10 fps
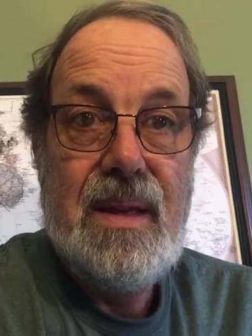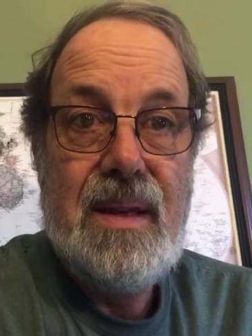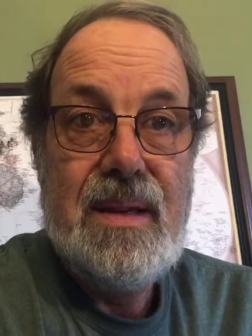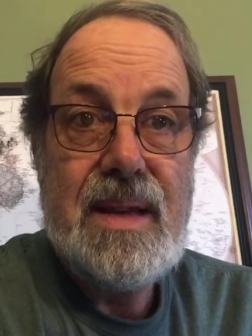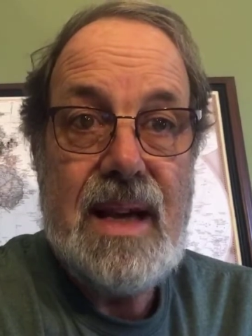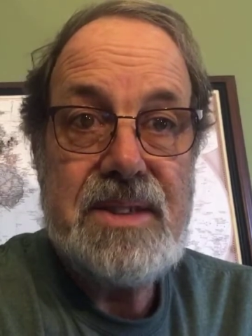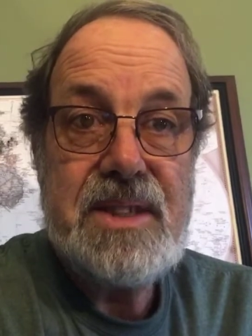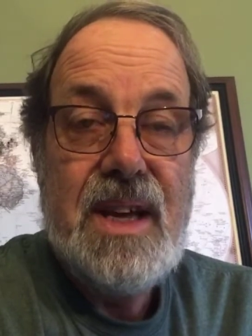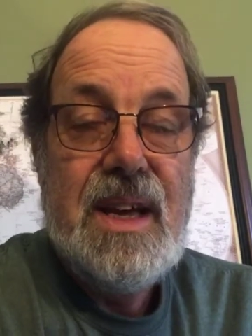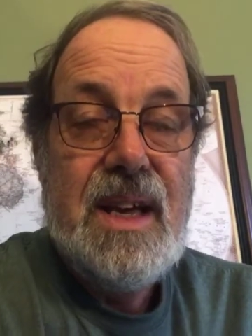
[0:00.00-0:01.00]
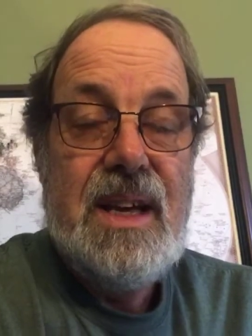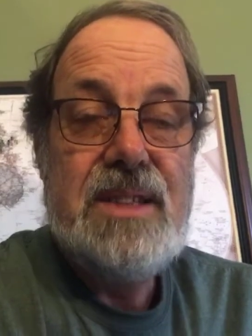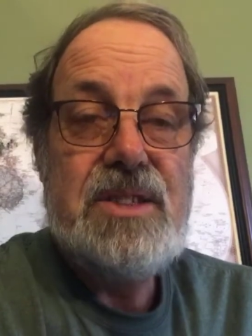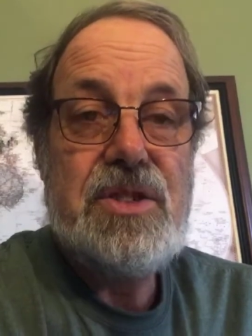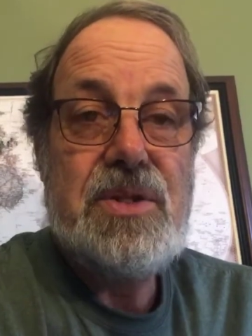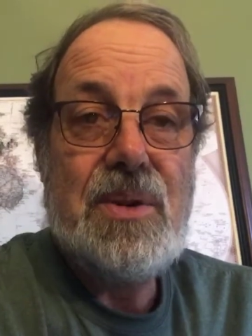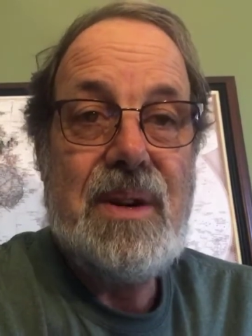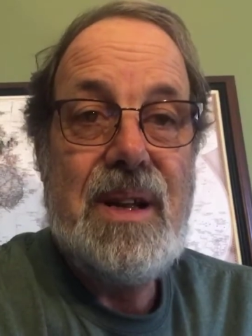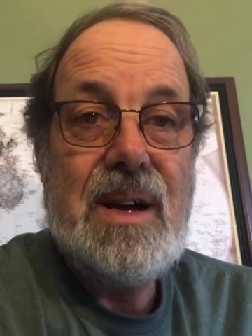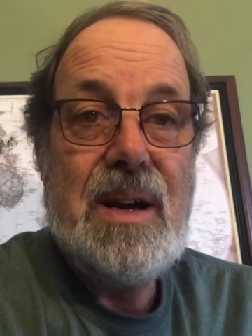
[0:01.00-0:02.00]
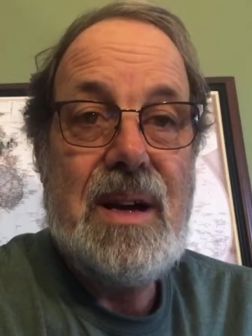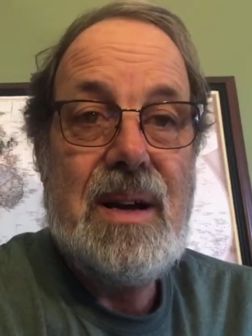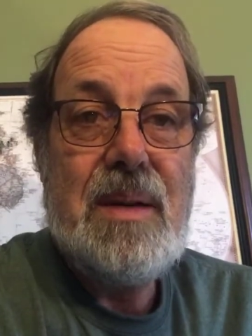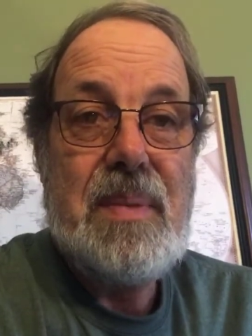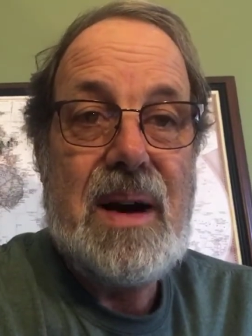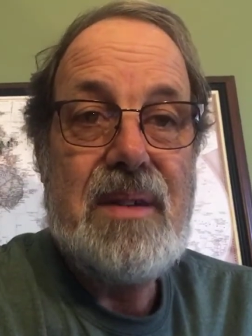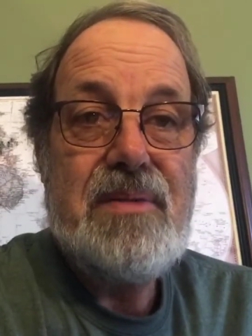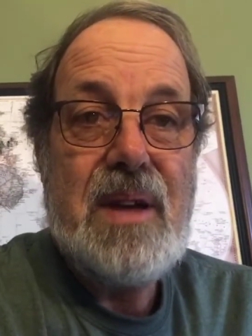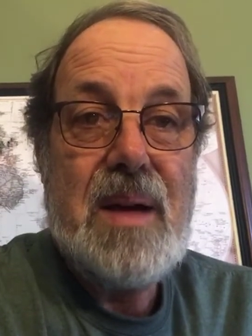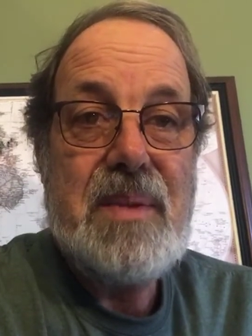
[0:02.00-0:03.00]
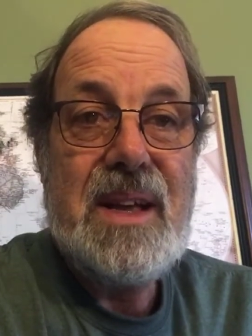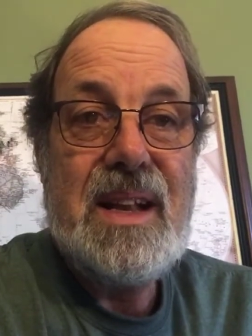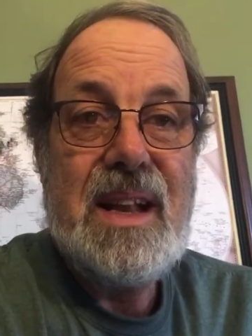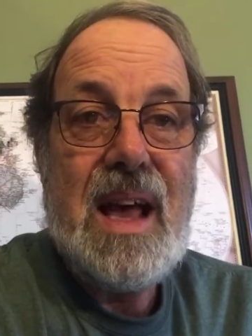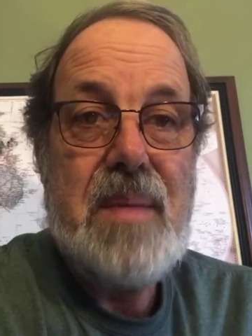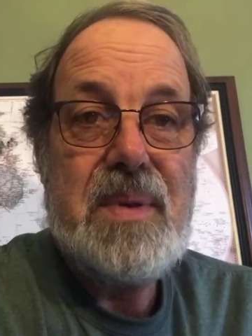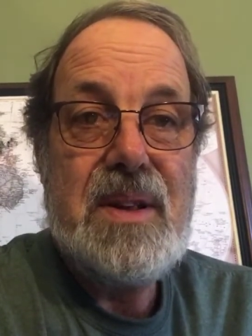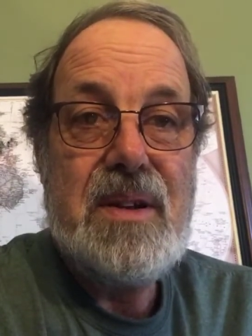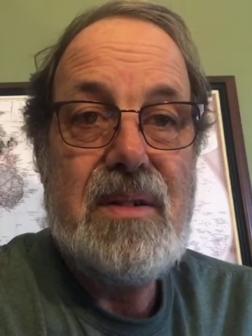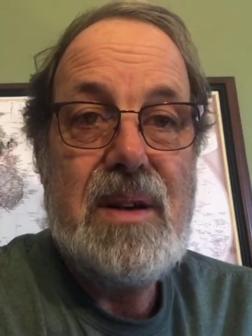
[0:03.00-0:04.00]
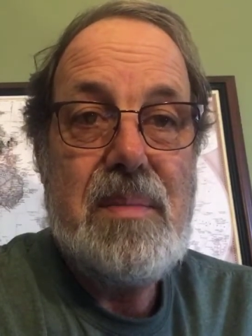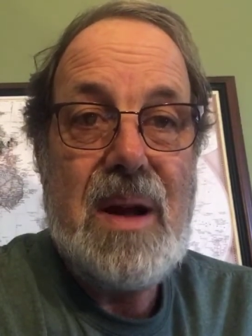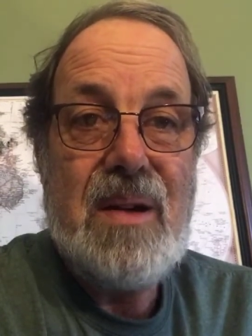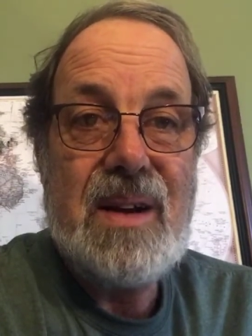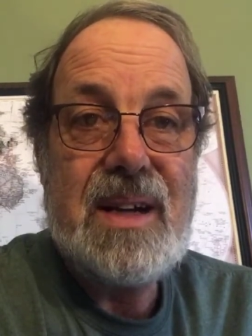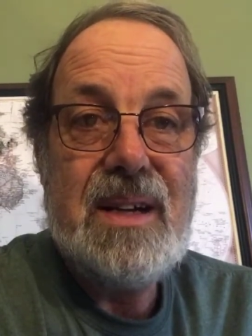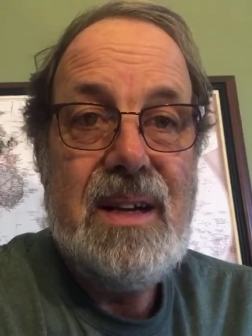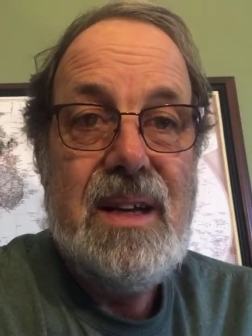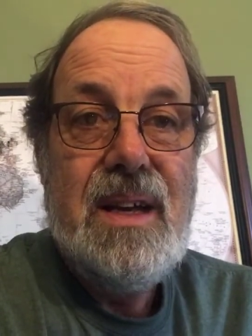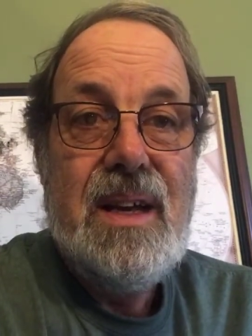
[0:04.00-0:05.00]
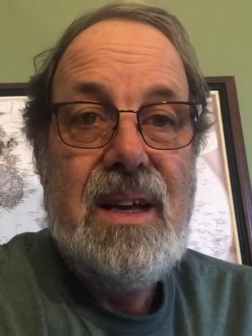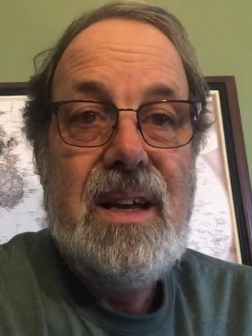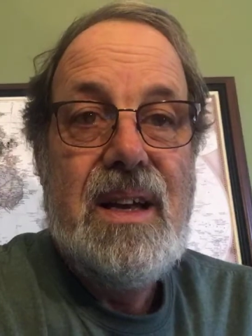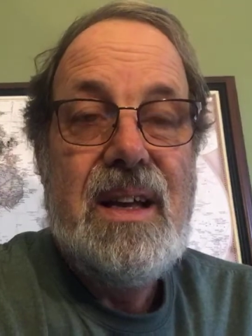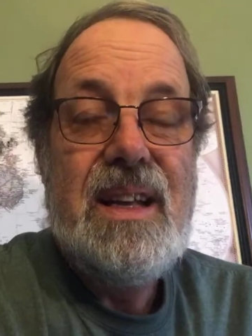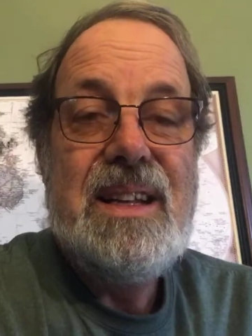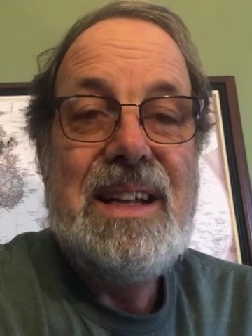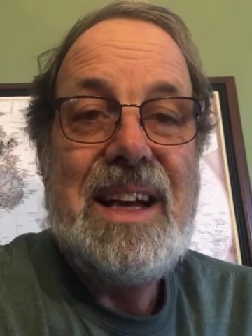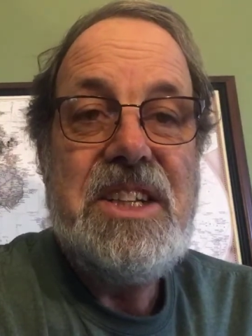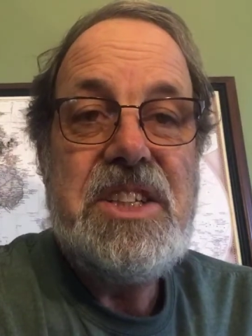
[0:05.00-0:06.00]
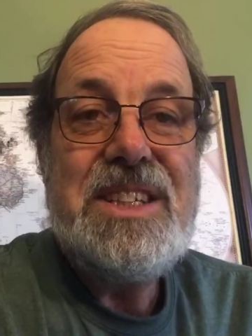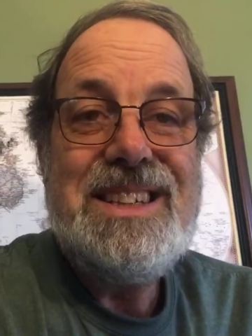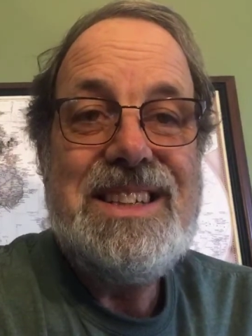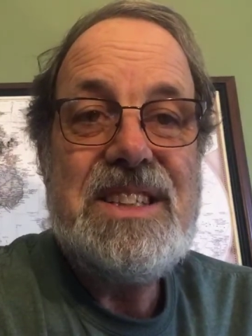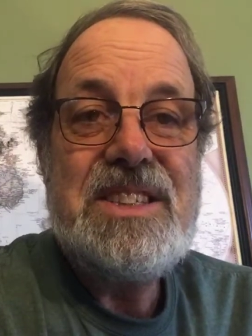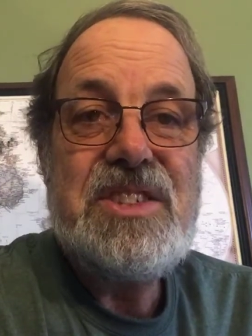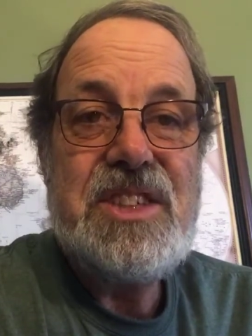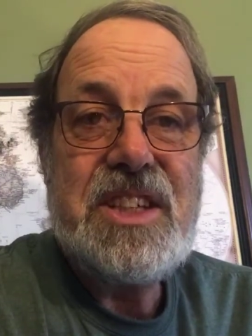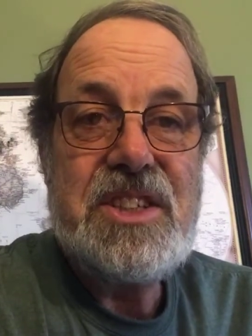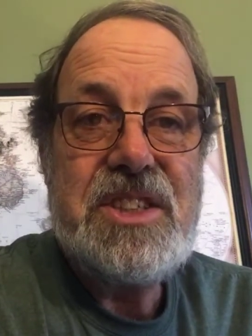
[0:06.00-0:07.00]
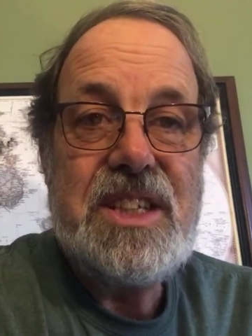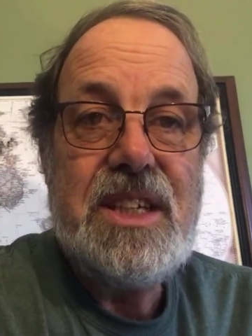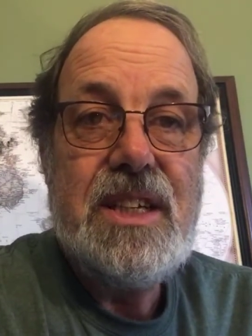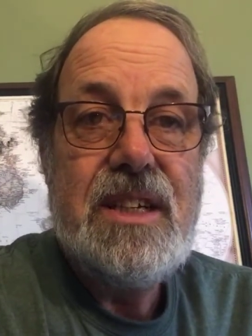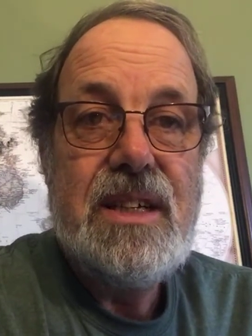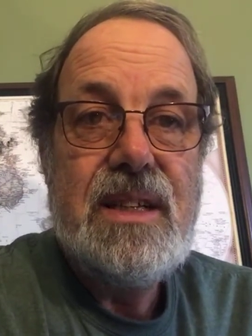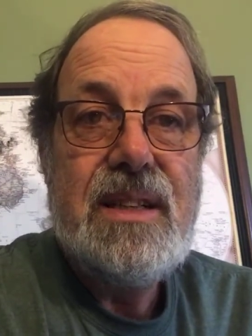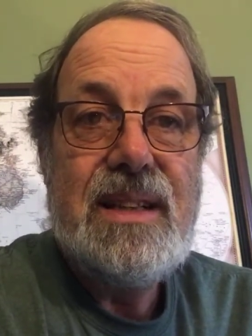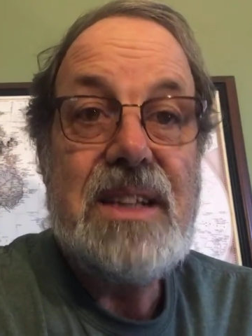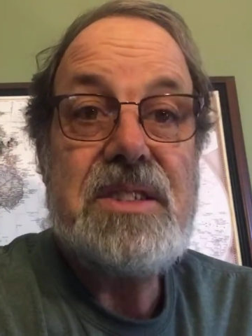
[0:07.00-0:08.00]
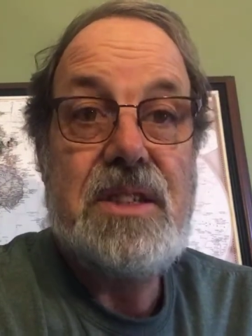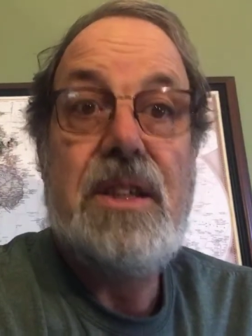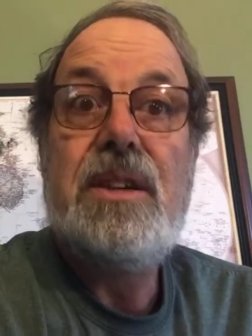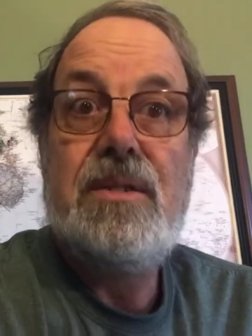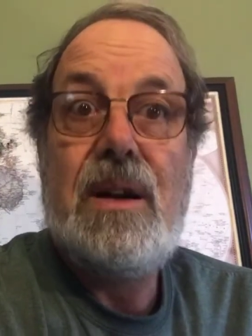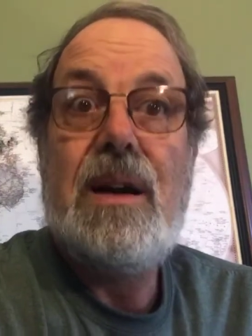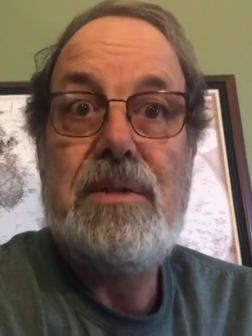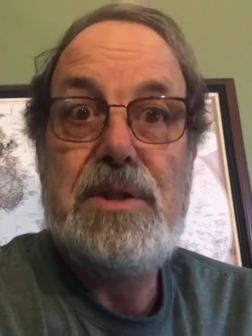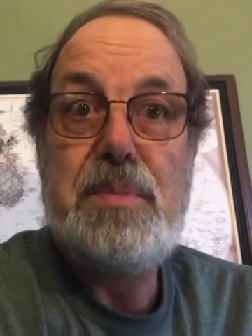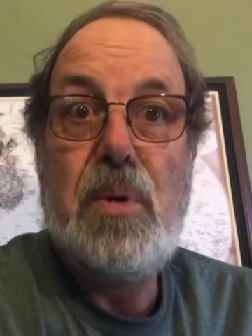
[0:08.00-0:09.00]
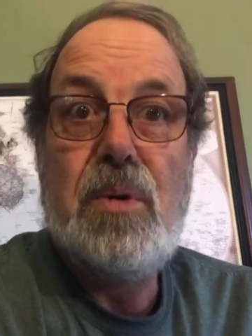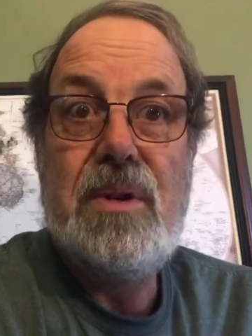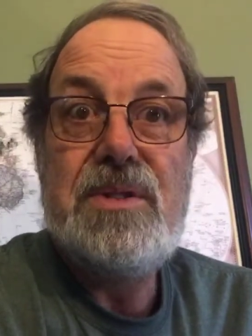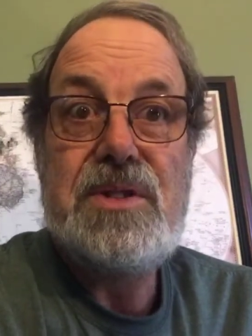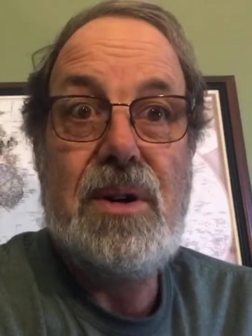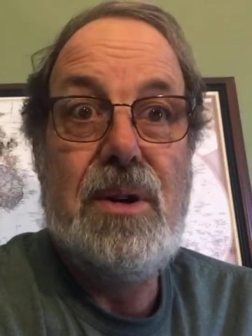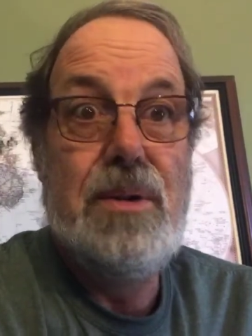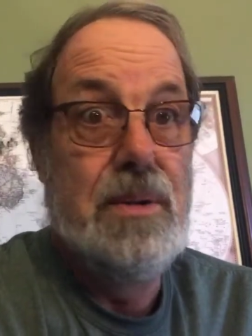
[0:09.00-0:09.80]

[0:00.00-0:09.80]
Yes, it's a story uh, about a family, and it happened here in America in 1960. That's the year I was born, so